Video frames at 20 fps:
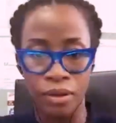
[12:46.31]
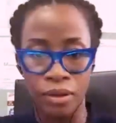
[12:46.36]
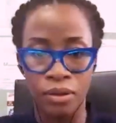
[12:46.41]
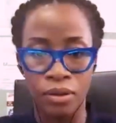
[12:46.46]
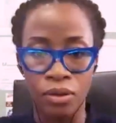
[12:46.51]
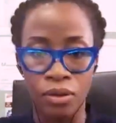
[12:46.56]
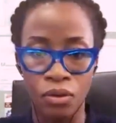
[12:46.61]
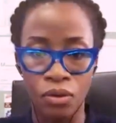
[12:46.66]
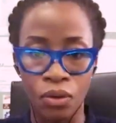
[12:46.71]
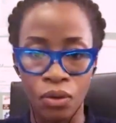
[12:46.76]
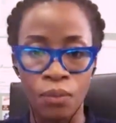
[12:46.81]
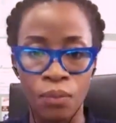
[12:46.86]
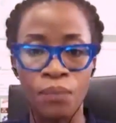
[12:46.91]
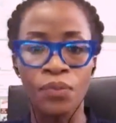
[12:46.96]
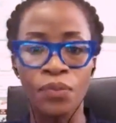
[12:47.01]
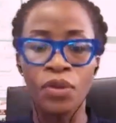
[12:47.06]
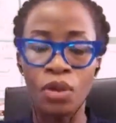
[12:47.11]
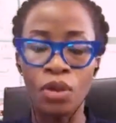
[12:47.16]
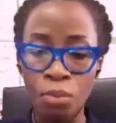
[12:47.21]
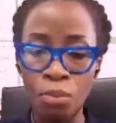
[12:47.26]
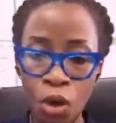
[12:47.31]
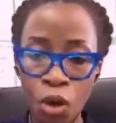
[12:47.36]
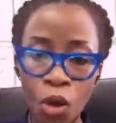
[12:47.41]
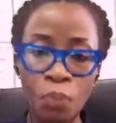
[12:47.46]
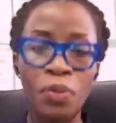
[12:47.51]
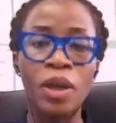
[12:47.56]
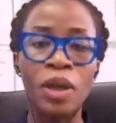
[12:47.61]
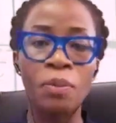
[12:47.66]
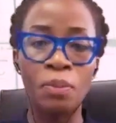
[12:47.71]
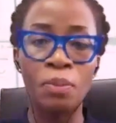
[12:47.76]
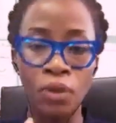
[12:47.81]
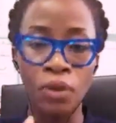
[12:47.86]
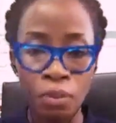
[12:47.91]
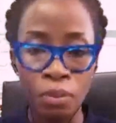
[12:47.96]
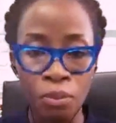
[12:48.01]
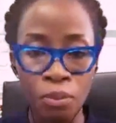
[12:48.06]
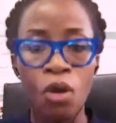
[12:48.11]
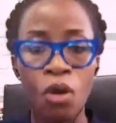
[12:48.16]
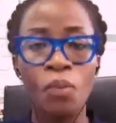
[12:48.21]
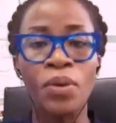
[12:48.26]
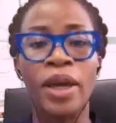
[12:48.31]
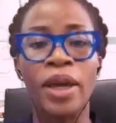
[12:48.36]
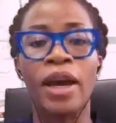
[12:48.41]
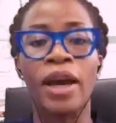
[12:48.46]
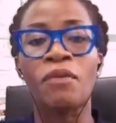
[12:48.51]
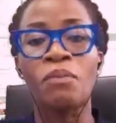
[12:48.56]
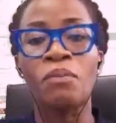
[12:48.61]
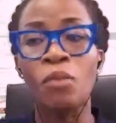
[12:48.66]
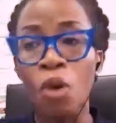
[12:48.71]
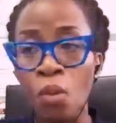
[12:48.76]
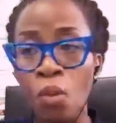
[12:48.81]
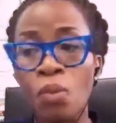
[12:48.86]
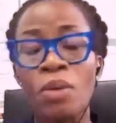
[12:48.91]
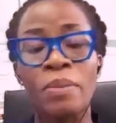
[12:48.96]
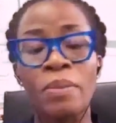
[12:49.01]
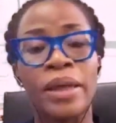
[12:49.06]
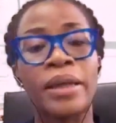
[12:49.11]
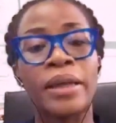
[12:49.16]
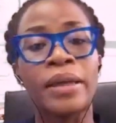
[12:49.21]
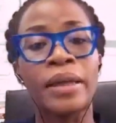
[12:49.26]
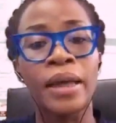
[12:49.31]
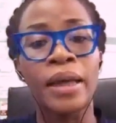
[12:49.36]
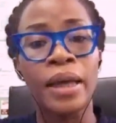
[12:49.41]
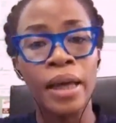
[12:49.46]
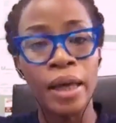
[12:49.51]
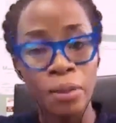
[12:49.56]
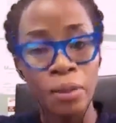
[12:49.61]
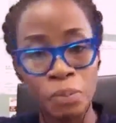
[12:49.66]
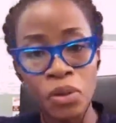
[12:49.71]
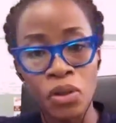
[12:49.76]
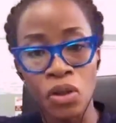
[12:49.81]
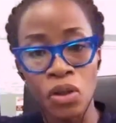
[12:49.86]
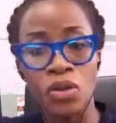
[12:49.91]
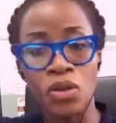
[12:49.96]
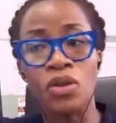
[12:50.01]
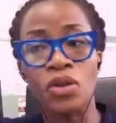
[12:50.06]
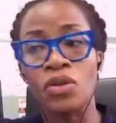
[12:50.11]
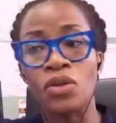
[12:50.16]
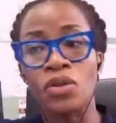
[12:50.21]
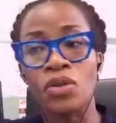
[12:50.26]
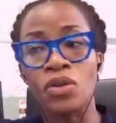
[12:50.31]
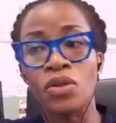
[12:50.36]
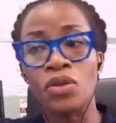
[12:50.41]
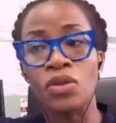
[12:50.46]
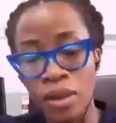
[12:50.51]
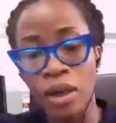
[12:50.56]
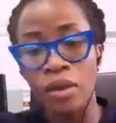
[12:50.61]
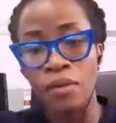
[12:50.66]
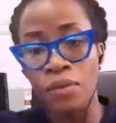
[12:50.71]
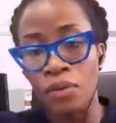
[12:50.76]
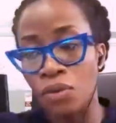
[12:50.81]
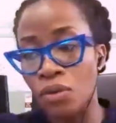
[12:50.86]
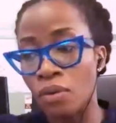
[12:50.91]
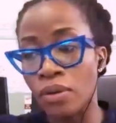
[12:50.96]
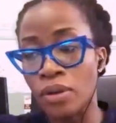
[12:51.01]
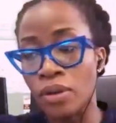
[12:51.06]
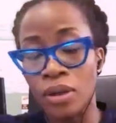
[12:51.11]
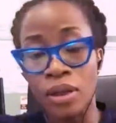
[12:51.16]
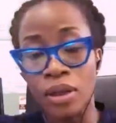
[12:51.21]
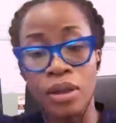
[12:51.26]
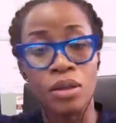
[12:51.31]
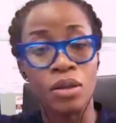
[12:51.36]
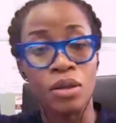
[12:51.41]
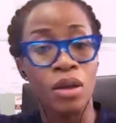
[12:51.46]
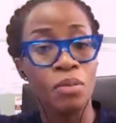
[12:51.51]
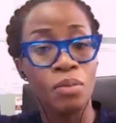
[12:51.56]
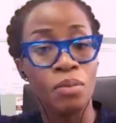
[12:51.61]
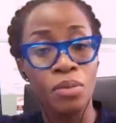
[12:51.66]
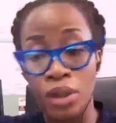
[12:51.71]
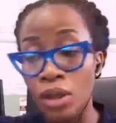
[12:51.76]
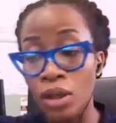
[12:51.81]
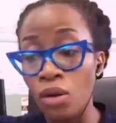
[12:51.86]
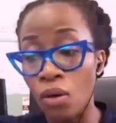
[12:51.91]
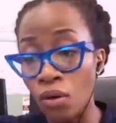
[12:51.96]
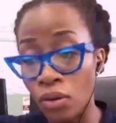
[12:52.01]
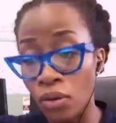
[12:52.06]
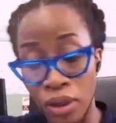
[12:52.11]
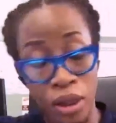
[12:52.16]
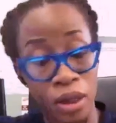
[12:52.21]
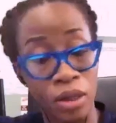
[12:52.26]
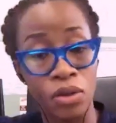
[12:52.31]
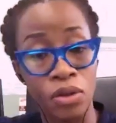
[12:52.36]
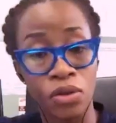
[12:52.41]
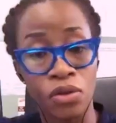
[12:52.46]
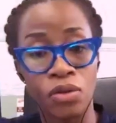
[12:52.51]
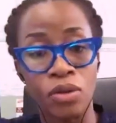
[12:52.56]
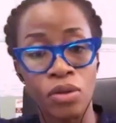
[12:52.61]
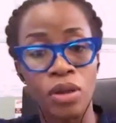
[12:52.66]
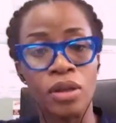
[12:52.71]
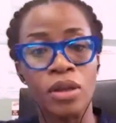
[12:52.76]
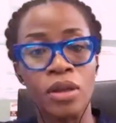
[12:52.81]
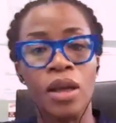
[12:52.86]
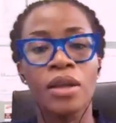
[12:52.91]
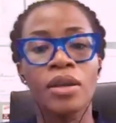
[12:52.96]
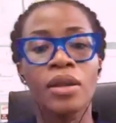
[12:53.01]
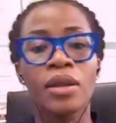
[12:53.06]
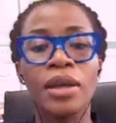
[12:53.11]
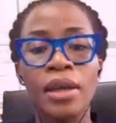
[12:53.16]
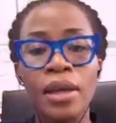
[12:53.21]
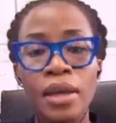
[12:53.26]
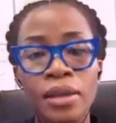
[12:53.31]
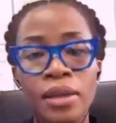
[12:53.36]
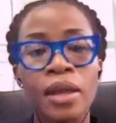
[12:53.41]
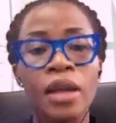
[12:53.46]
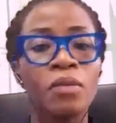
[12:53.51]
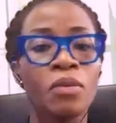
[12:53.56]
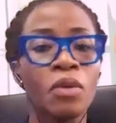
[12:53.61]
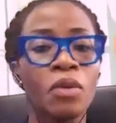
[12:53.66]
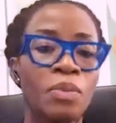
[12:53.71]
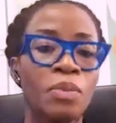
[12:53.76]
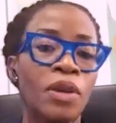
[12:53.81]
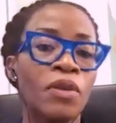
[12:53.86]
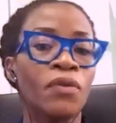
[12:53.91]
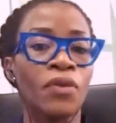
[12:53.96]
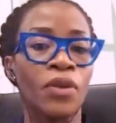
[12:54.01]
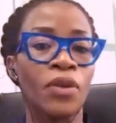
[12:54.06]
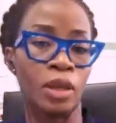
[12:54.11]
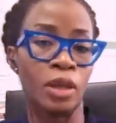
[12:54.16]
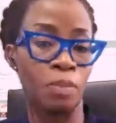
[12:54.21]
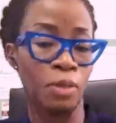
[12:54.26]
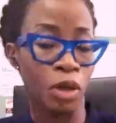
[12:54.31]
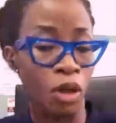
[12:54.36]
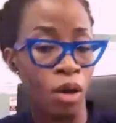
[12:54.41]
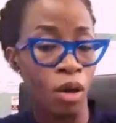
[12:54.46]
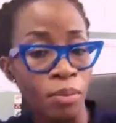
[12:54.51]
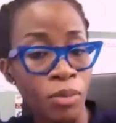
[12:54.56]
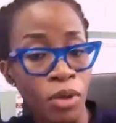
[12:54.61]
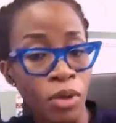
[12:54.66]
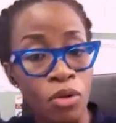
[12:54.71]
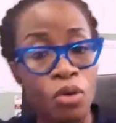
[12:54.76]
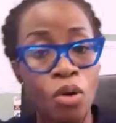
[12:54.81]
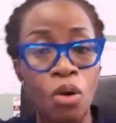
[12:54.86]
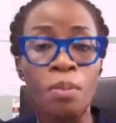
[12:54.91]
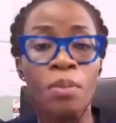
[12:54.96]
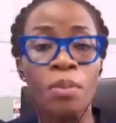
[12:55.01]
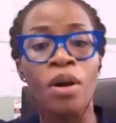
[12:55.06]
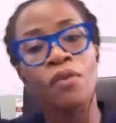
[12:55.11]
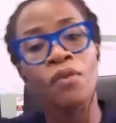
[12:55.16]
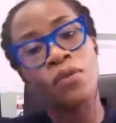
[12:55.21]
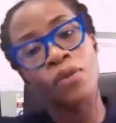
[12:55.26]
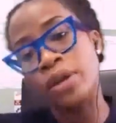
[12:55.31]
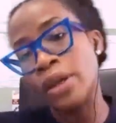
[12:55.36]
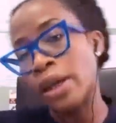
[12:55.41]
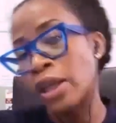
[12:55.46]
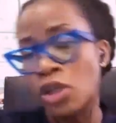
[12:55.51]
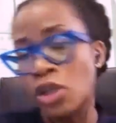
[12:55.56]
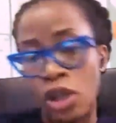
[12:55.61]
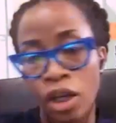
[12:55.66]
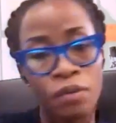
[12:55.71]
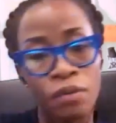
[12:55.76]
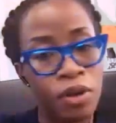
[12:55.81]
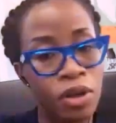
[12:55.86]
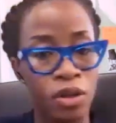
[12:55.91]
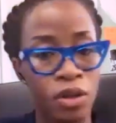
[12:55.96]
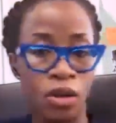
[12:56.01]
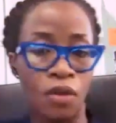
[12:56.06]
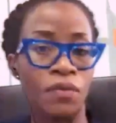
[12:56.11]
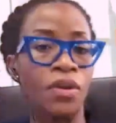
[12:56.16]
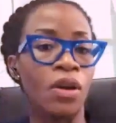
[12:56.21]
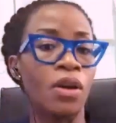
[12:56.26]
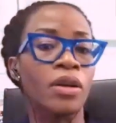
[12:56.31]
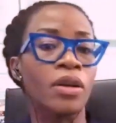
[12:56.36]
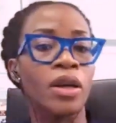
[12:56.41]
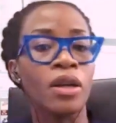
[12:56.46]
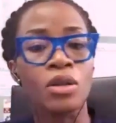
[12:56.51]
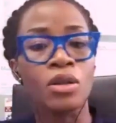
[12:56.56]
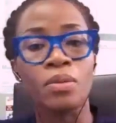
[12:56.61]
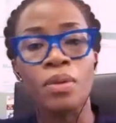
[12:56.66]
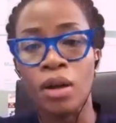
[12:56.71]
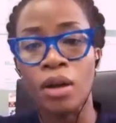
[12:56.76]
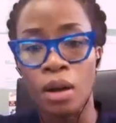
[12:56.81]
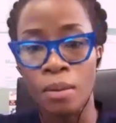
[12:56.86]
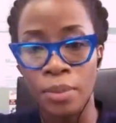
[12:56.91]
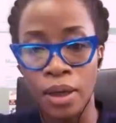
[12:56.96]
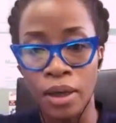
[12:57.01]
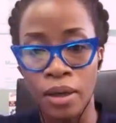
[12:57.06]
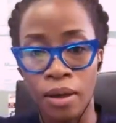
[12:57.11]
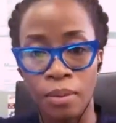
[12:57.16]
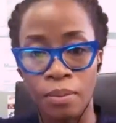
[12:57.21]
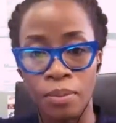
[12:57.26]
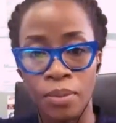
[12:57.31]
The more people, the more we have more women in positions of these kind of authorities within all the industries, the easier it will be for it to become the norm for the next generation of young girls who are coming up.